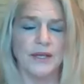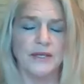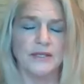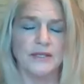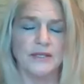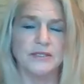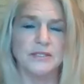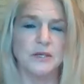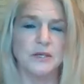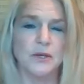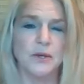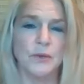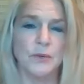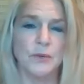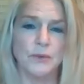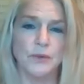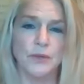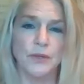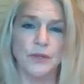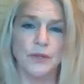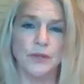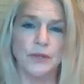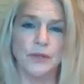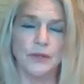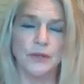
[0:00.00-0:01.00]
And so
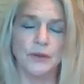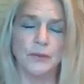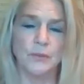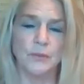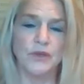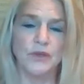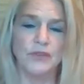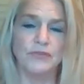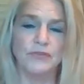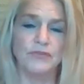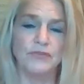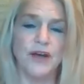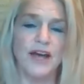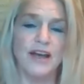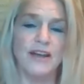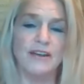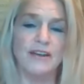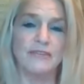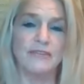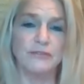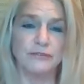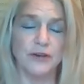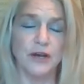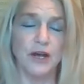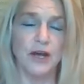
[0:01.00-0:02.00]
with
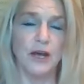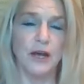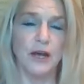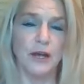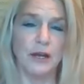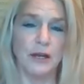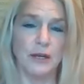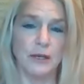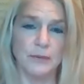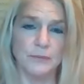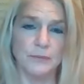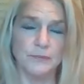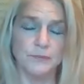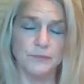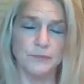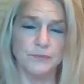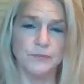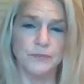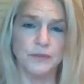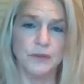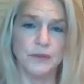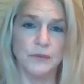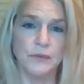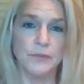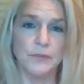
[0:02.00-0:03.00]
5
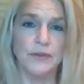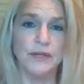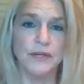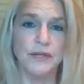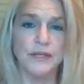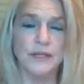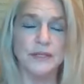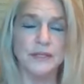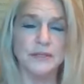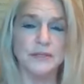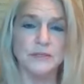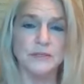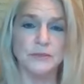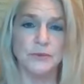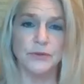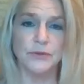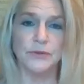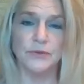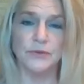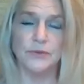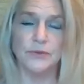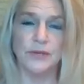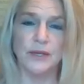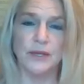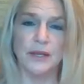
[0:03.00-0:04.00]
readings
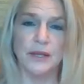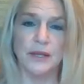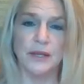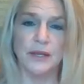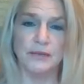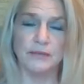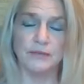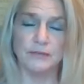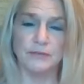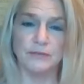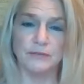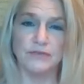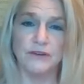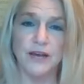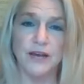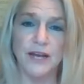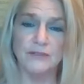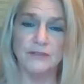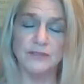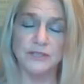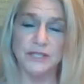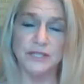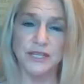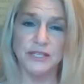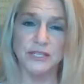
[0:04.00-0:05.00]
and
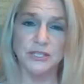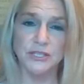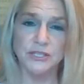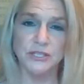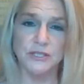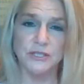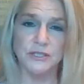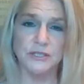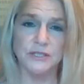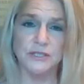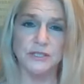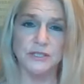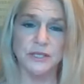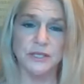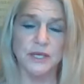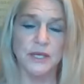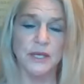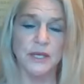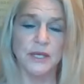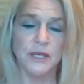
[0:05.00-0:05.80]
5 sessions,